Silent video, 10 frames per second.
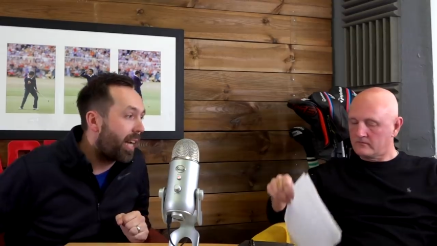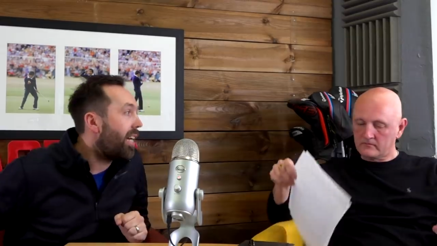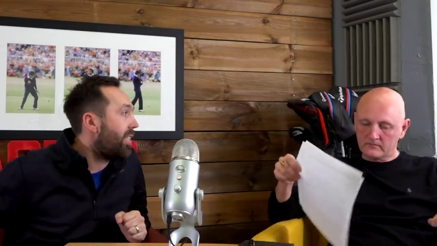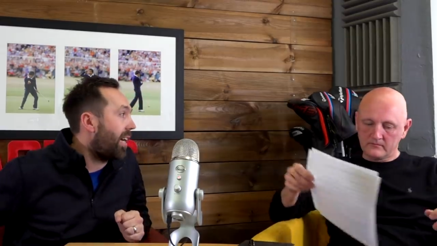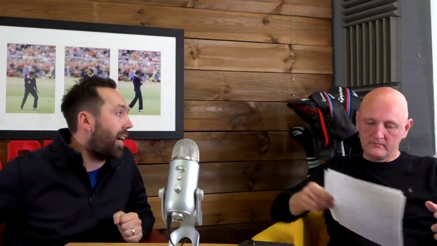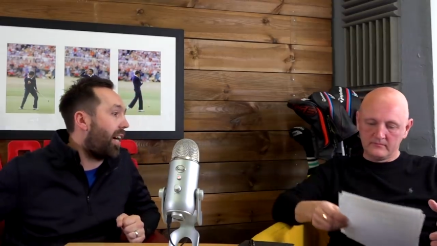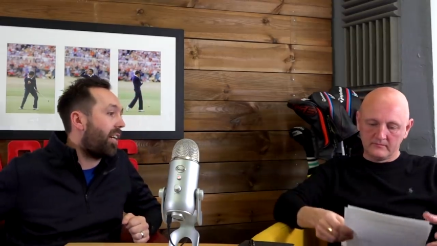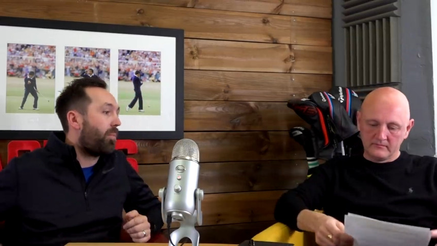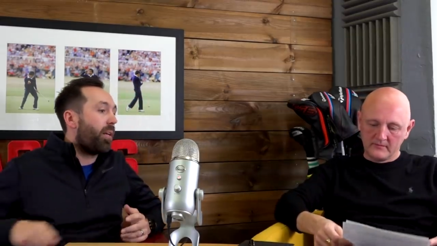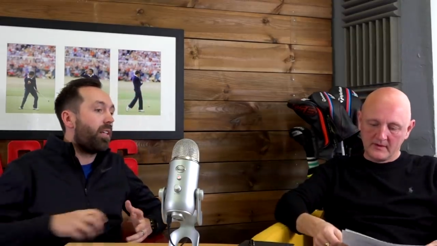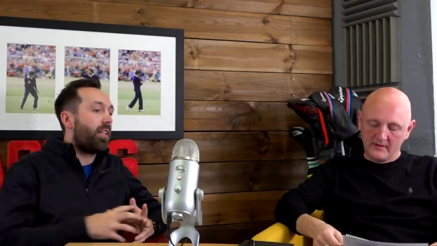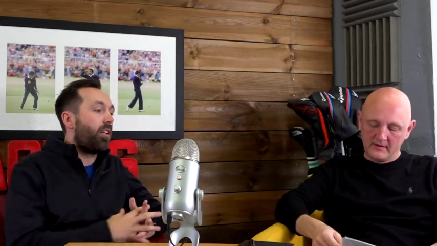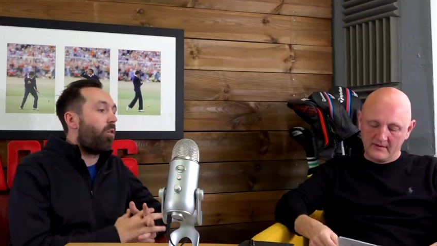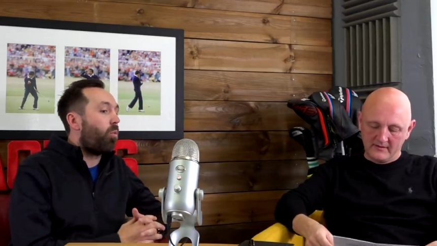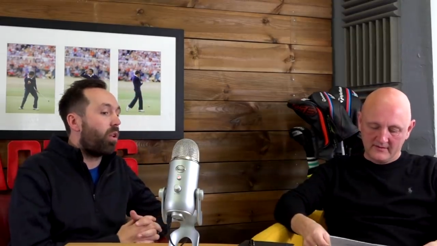Speaker 1: say it's hard because I
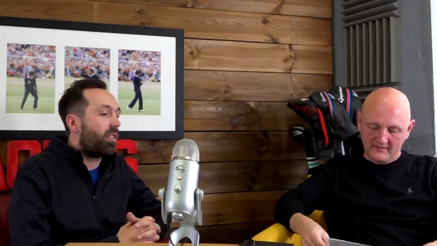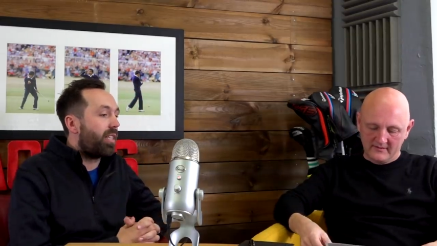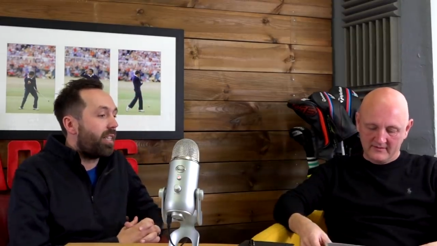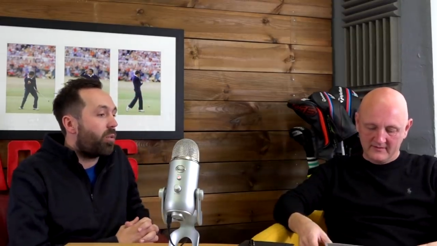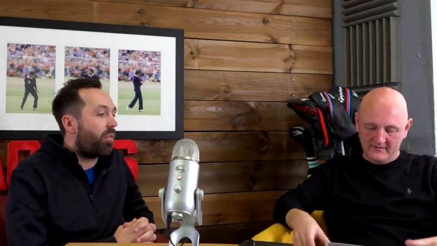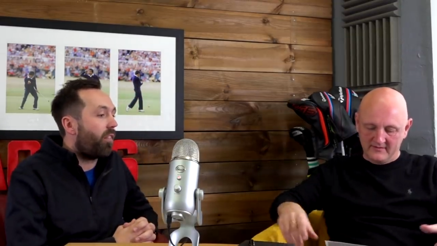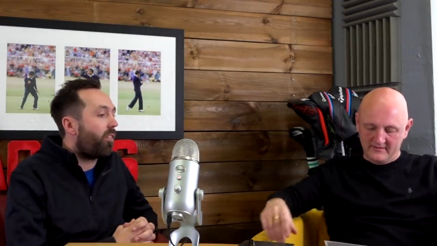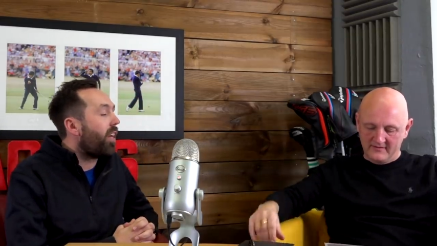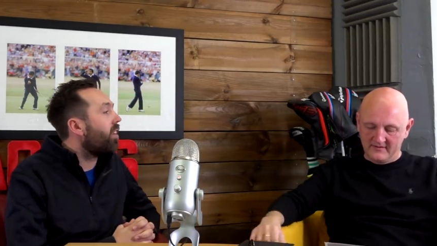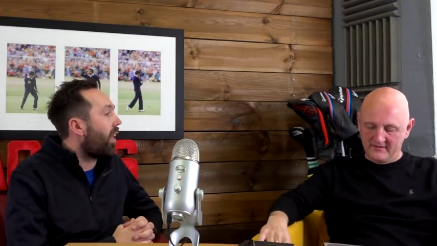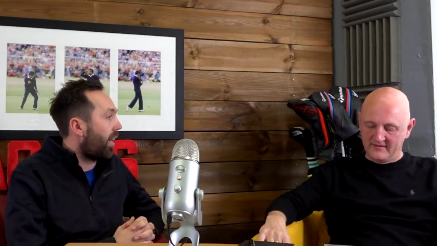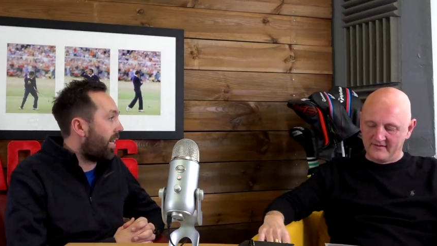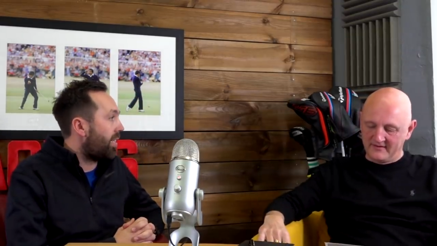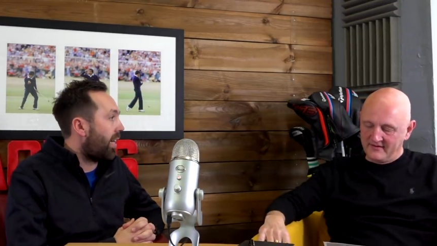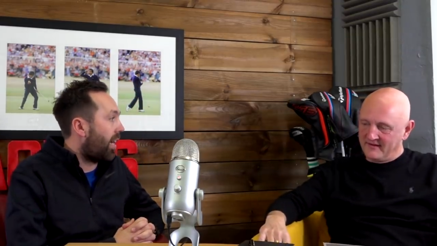don't want it to ever feel
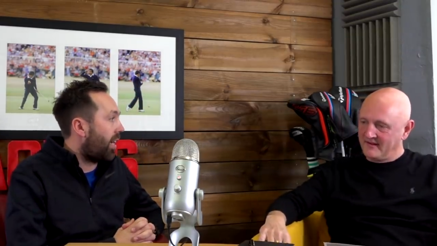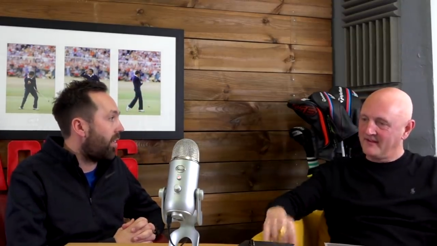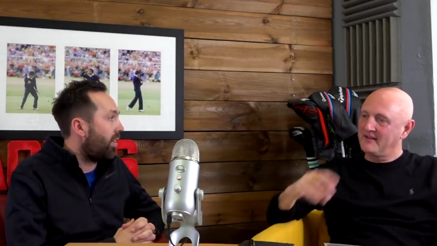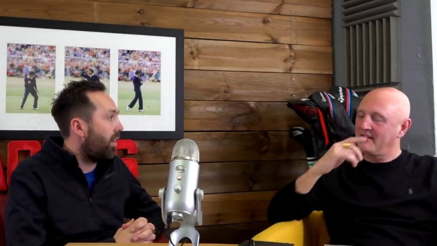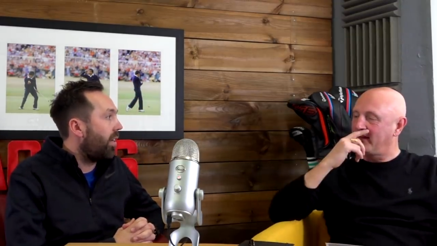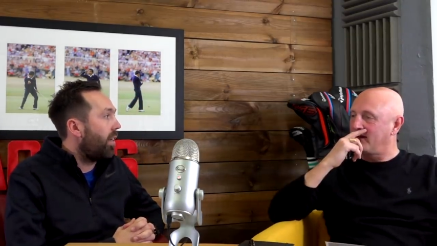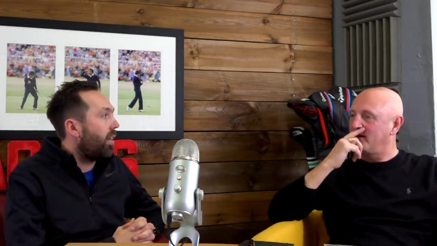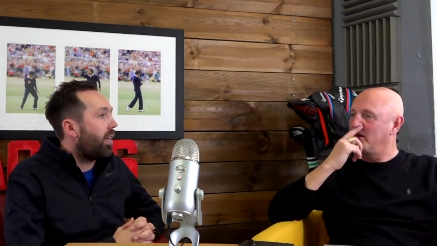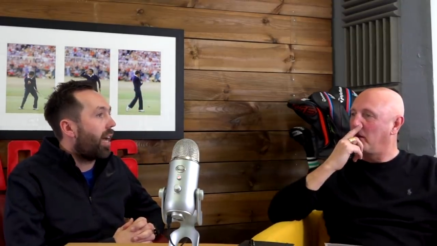like it's hard. Yeah.